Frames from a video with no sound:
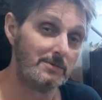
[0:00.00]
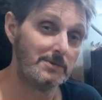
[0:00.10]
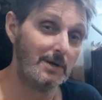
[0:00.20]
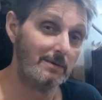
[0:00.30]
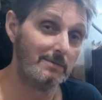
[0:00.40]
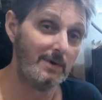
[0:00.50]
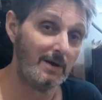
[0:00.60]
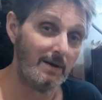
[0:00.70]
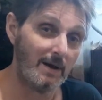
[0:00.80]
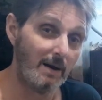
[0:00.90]
So
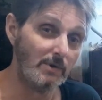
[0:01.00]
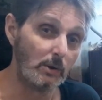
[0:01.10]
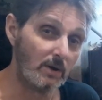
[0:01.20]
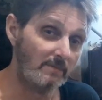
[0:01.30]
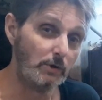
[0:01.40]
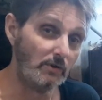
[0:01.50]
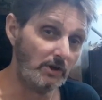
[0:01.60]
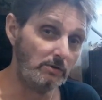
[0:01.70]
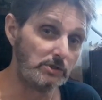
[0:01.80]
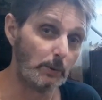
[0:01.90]
I've done the
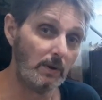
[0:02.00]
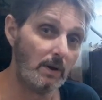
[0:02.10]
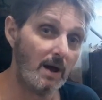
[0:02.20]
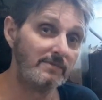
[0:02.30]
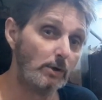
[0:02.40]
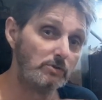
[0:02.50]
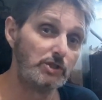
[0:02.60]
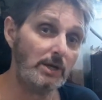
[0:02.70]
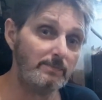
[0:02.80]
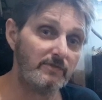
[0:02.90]
usual. I've gone
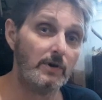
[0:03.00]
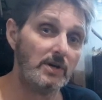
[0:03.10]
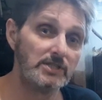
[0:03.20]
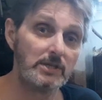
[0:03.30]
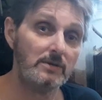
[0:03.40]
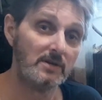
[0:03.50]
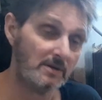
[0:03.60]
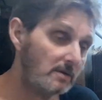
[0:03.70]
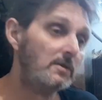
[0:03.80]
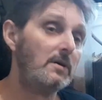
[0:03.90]
cheap first,
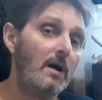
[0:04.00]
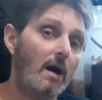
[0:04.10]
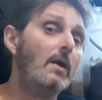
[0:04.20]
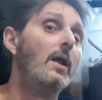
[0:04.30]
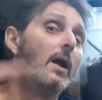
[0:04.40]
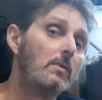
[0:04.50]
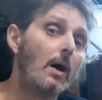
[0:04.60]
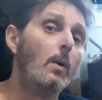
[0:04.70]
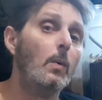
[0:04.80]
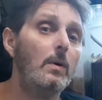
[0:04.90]
and then I'll
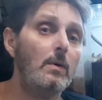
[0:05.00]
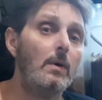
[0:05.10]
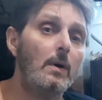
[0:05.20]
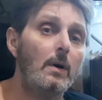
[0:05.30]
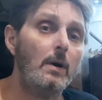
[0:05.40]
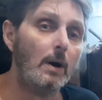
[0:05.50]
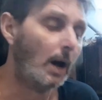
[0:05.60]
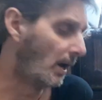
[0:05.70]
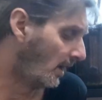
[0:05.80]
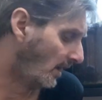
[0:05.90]
go
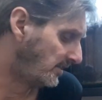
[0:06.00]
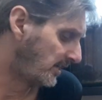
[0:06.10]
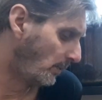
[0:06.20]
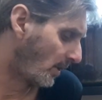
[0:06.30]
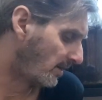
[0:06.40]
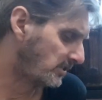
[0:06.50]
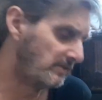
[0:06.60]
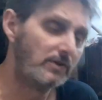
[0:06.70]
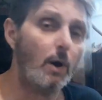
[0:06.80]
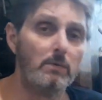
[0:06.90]
and see what else
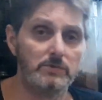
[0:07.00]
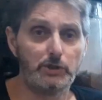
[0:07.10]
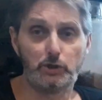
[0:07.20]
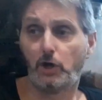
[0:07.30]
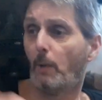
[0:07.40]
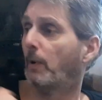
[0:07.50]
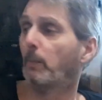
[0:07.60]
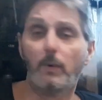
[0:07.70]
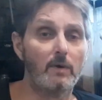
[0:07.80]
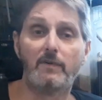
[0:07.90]
they've got, and just top
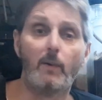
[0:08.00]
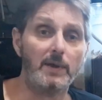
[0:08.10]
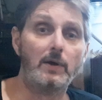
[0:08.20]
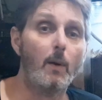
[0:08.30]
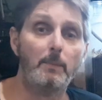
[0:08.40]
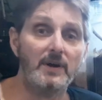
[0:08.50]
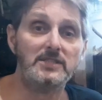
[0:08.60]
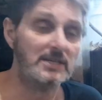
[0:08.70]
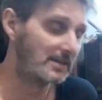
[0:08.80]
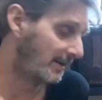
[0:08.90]
up what I've already got,
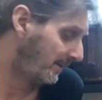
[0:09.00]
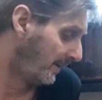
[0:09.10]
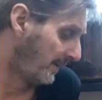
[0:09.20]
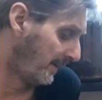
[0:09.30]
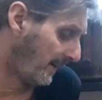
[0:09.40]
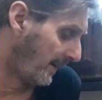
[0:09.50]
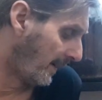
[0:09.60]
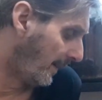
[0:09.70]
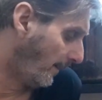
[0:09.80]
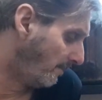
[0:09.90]
basically,
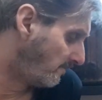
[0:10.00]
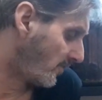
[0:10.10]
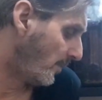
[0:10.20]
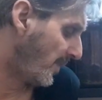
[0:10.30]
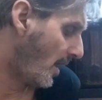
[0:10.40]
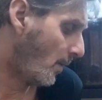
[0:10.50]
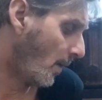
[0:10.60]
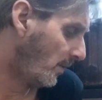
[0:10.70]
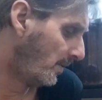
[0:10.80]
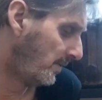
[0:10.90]
from there
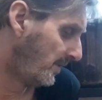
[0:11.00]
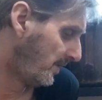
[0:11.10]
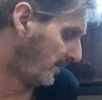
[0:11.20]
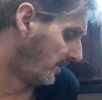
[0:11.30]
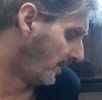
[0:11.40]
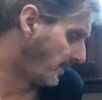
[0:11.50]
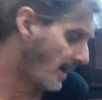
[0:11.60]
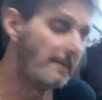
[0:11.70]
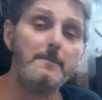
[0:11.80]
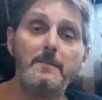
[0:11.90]
on. And
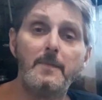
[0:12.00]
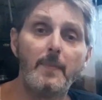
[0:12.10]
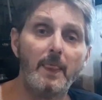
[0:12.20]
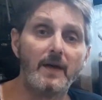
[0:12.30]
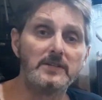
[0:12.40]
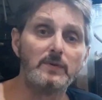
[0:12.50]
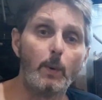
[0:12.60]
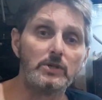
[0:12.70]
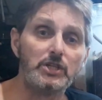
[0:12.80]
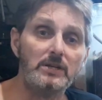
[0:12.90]
yeah, thanks for
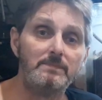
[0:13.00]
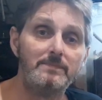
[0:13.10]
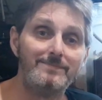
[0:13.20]
watching.